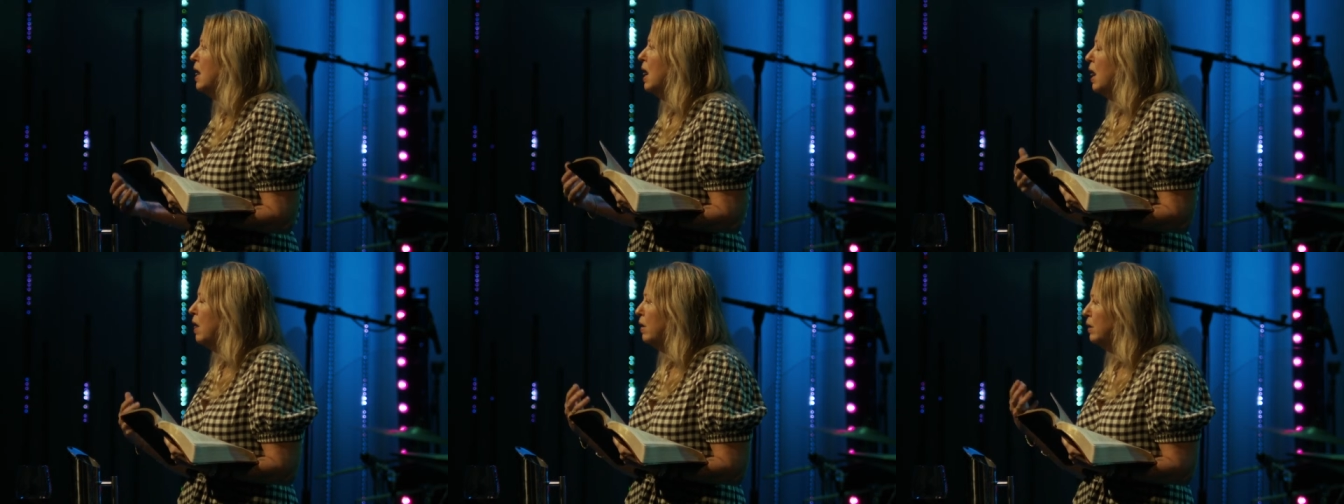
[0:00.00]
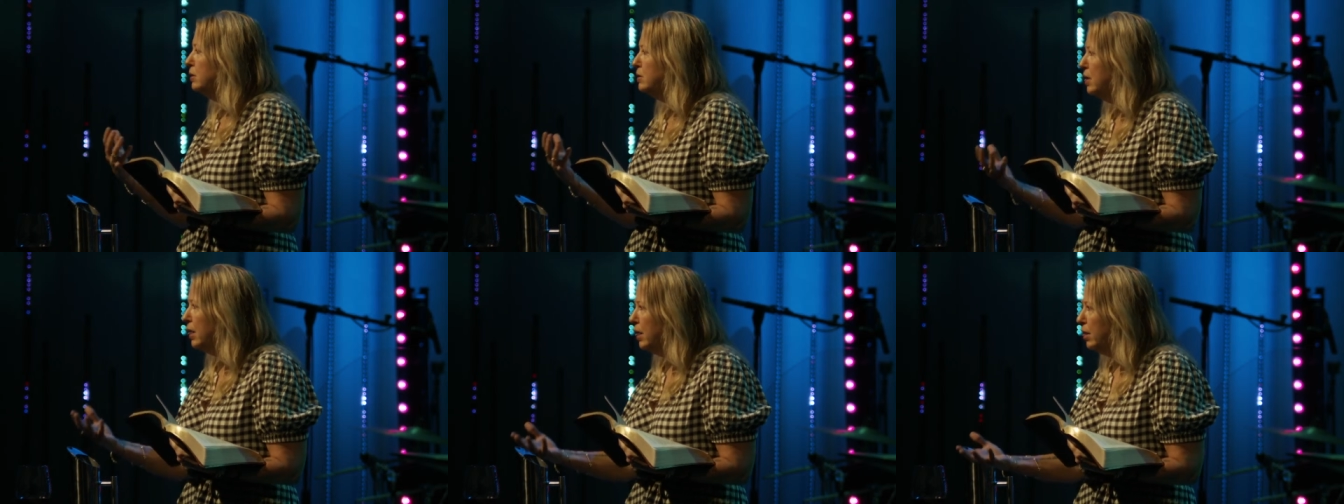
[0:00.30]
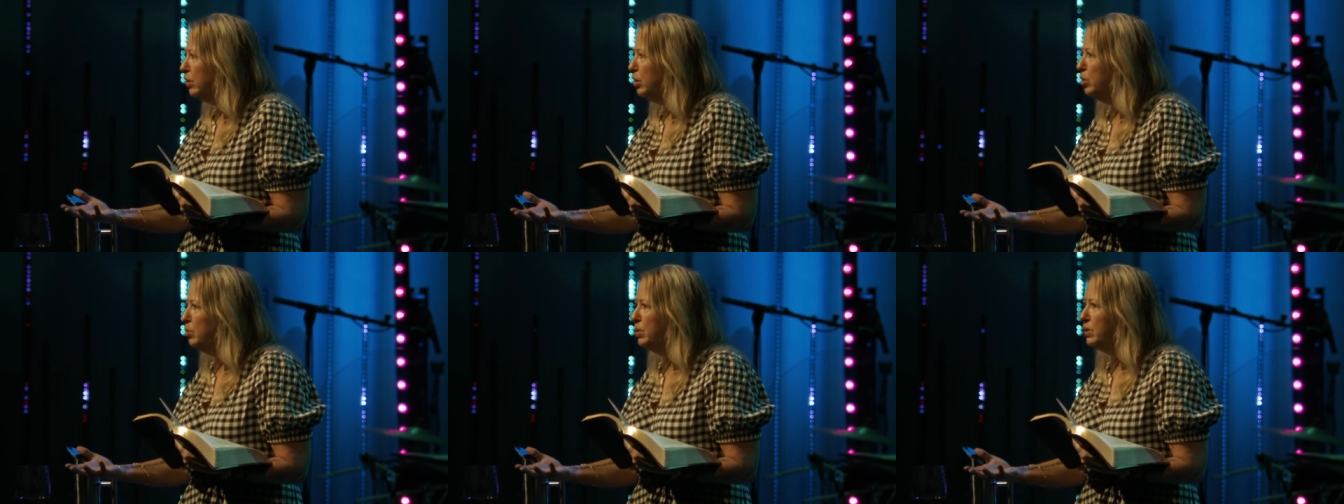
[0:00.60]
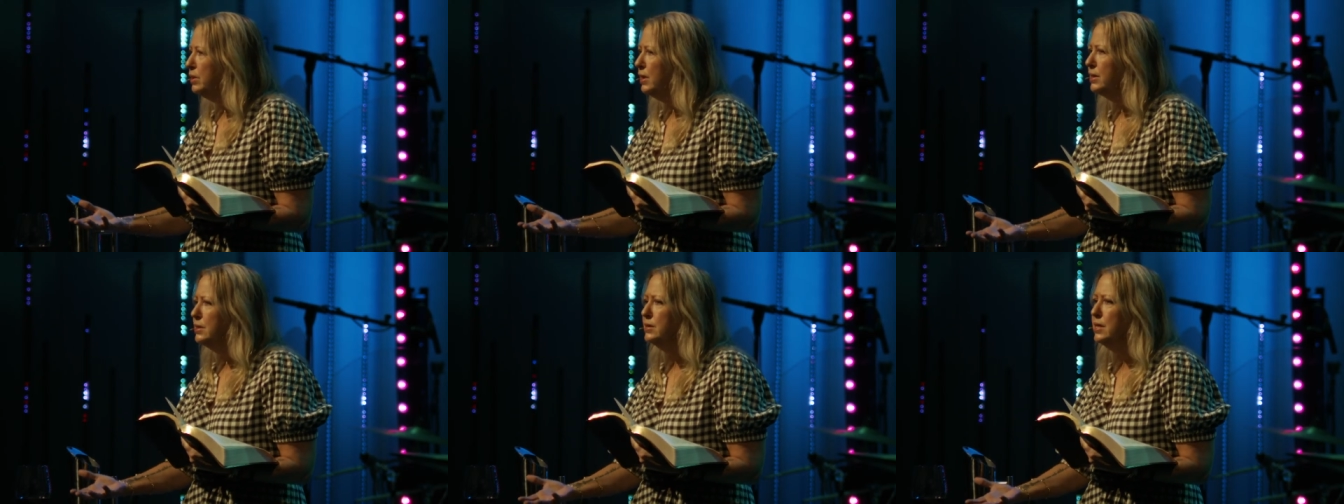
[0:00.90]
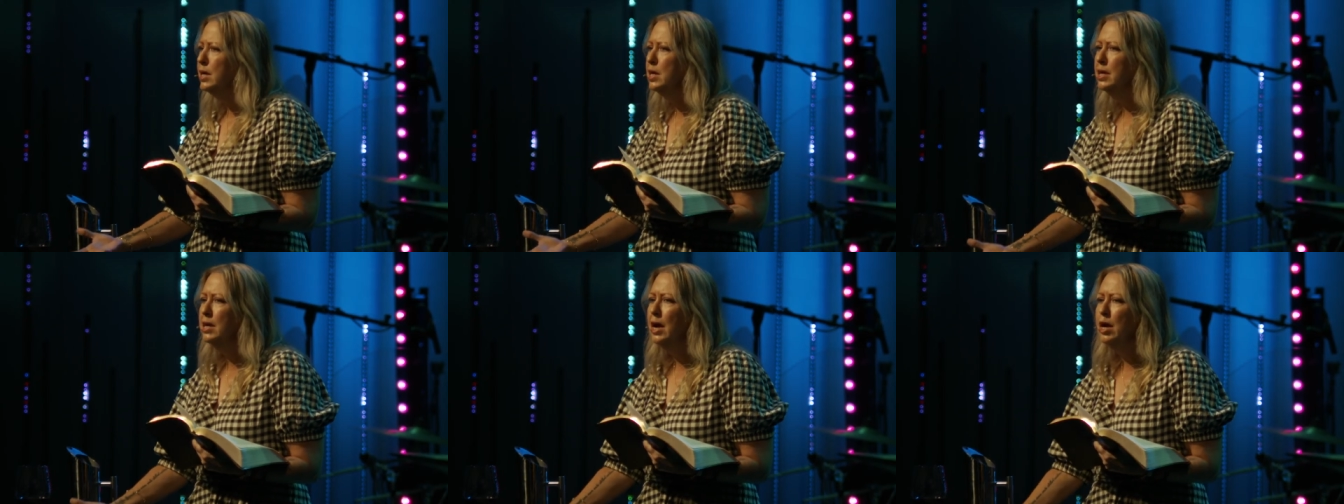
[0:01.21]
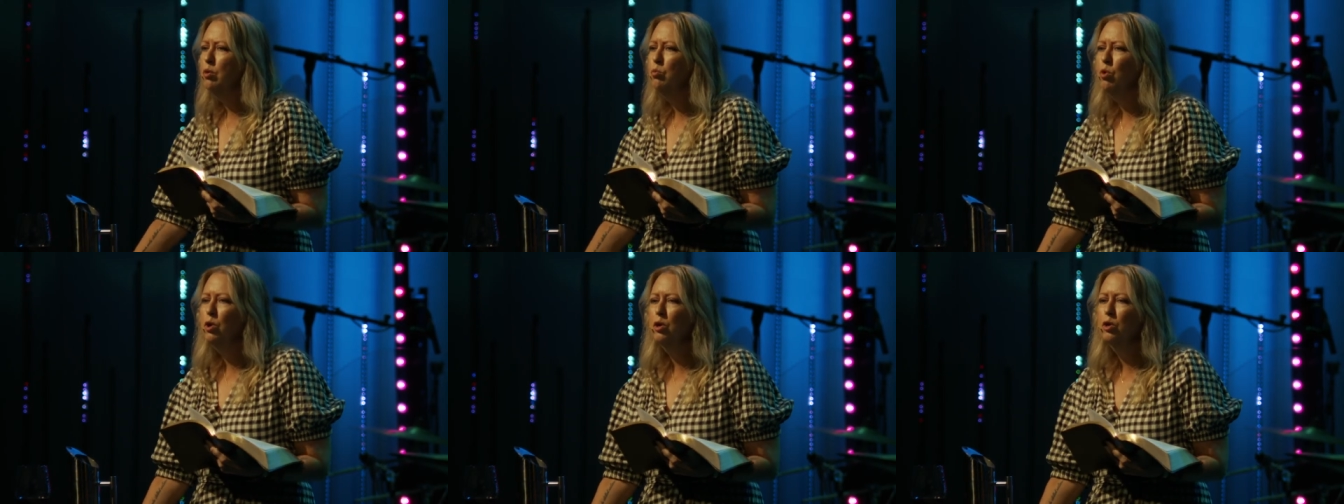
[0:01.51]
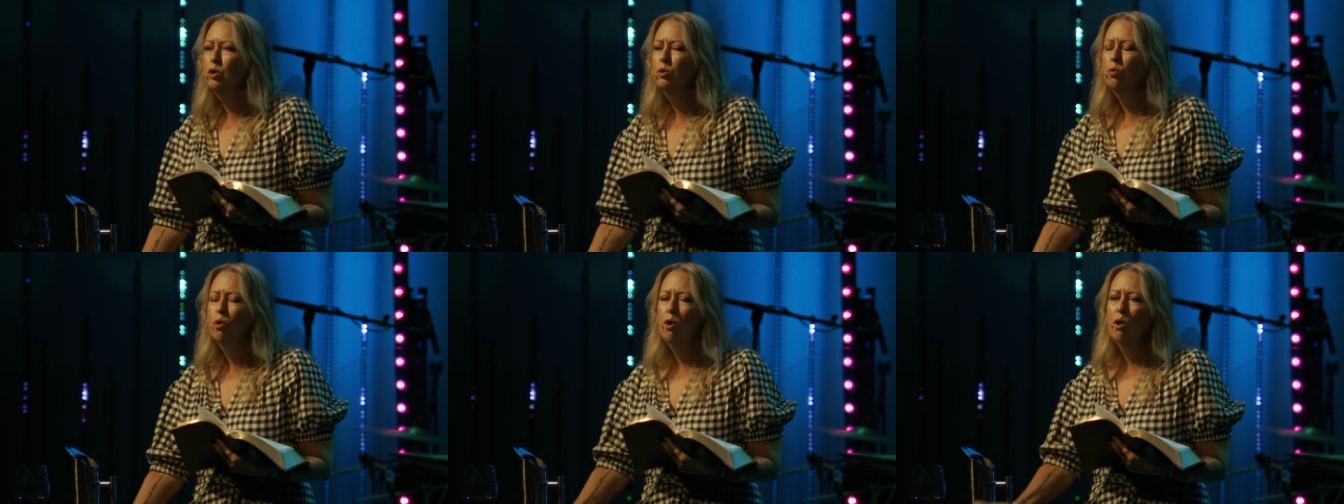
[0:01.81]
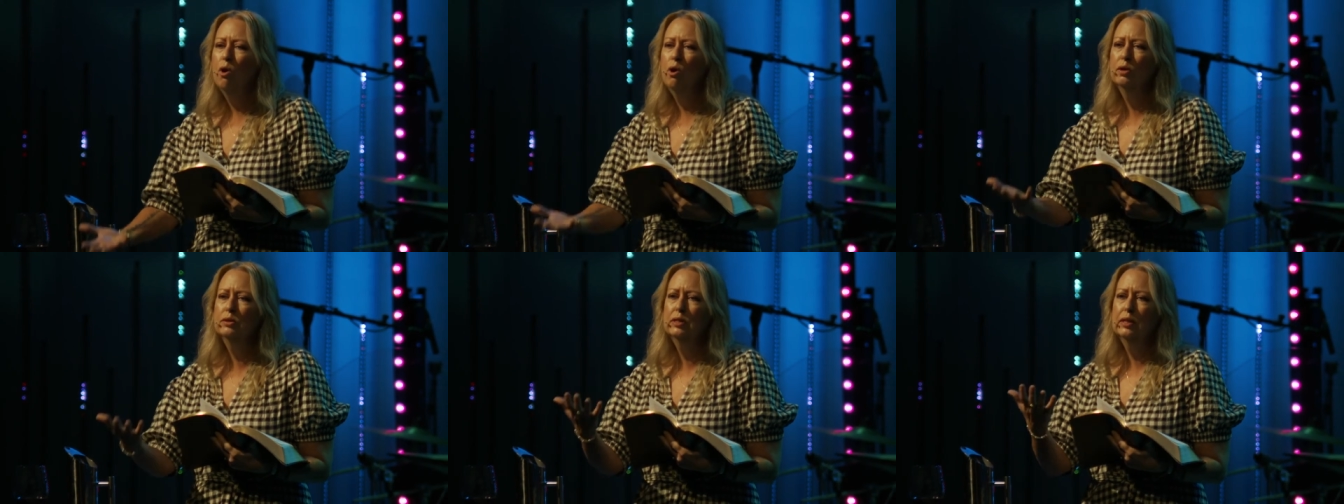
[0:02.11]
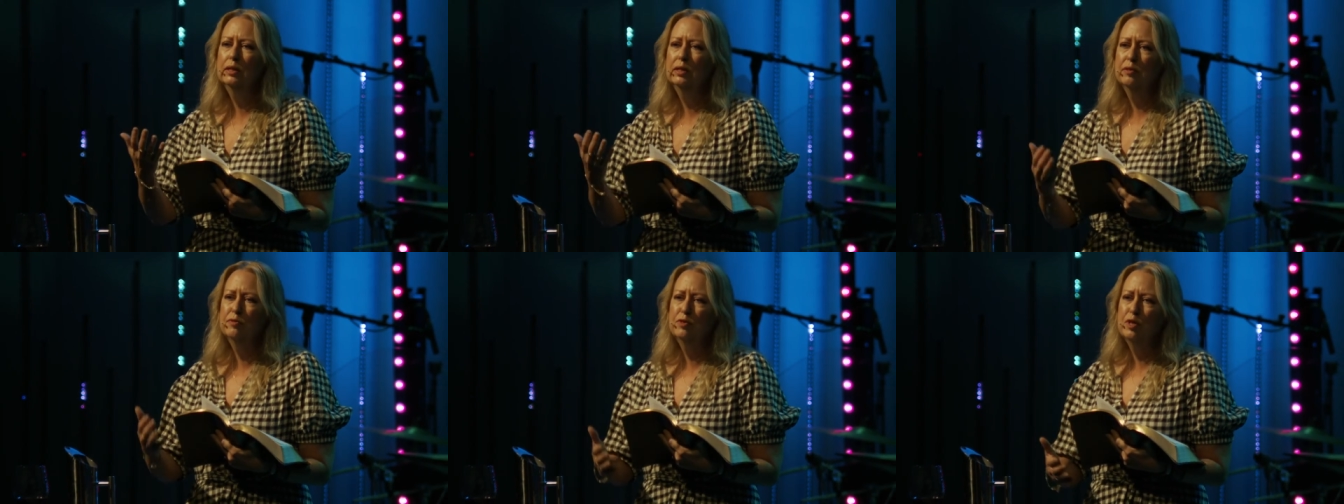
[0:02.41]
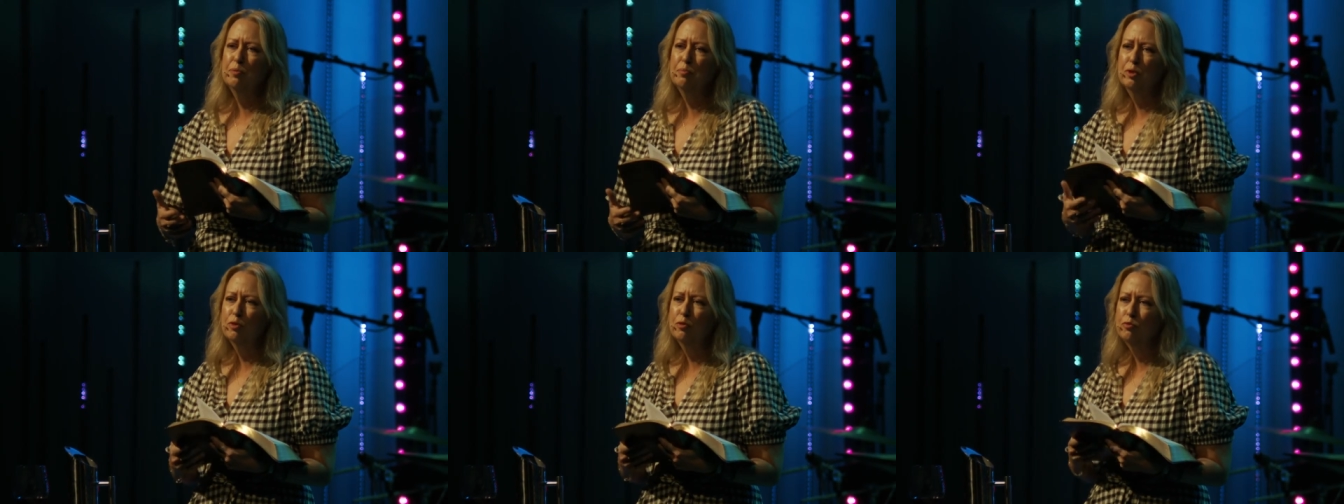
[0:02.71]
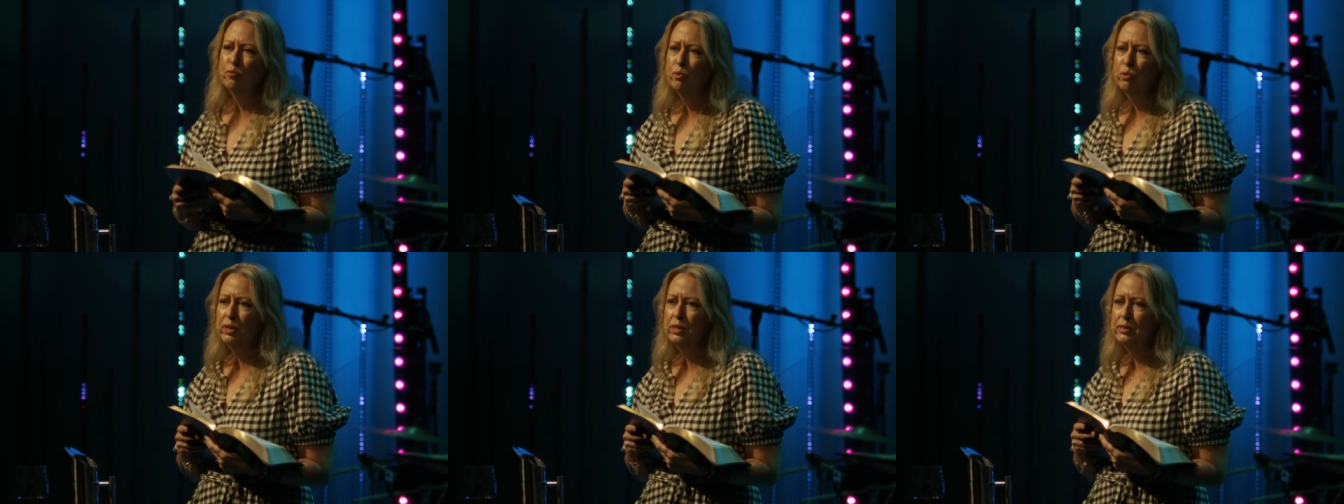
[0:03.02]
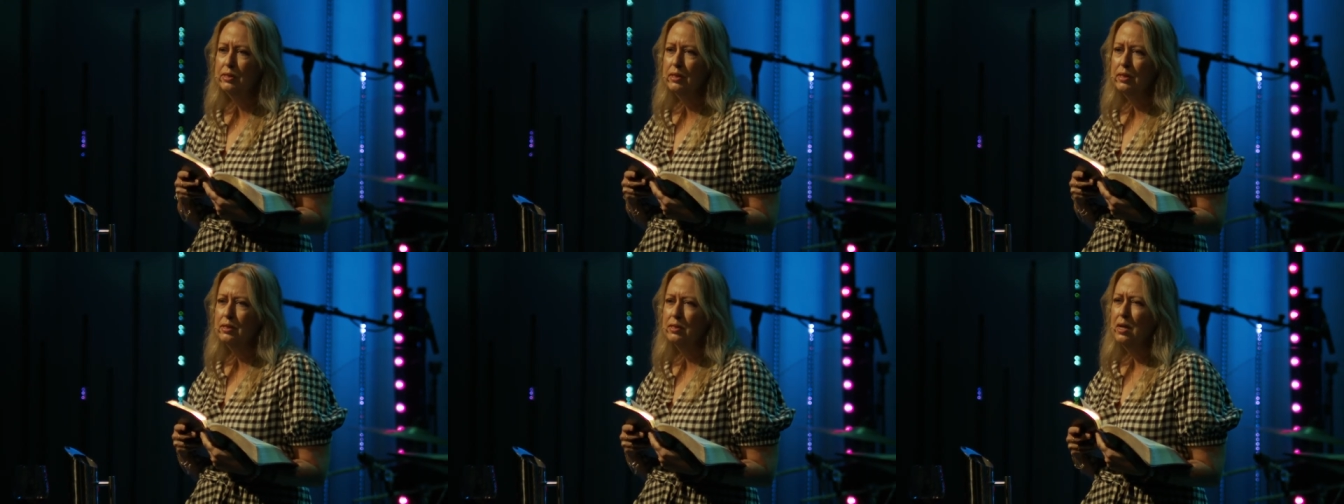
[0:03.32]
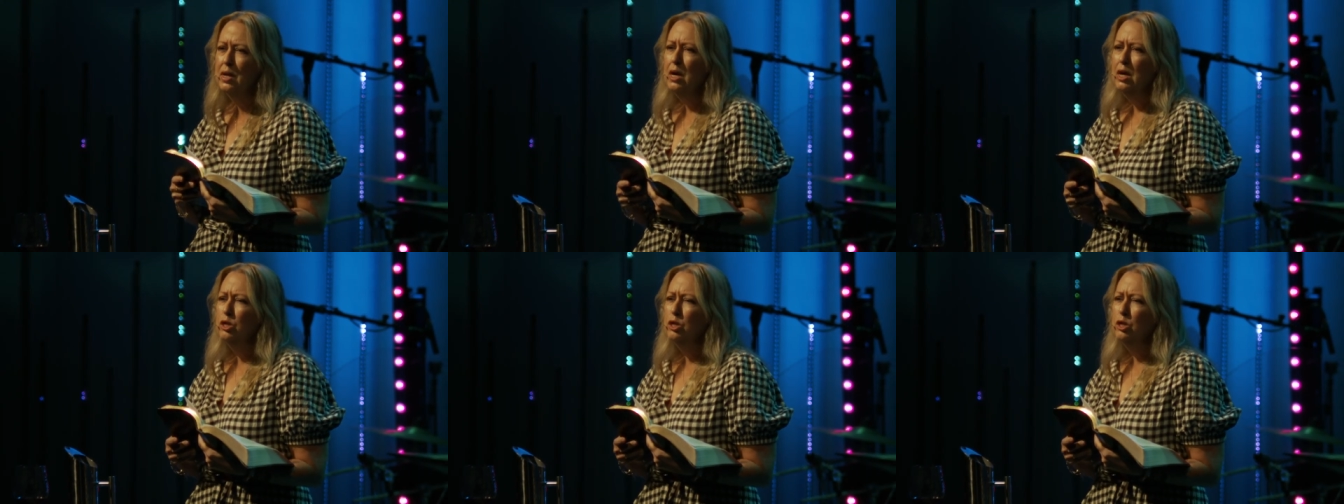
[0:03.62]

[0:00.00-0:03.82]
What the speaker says: and I'll tell you what they said, and I want you all to lift up your voices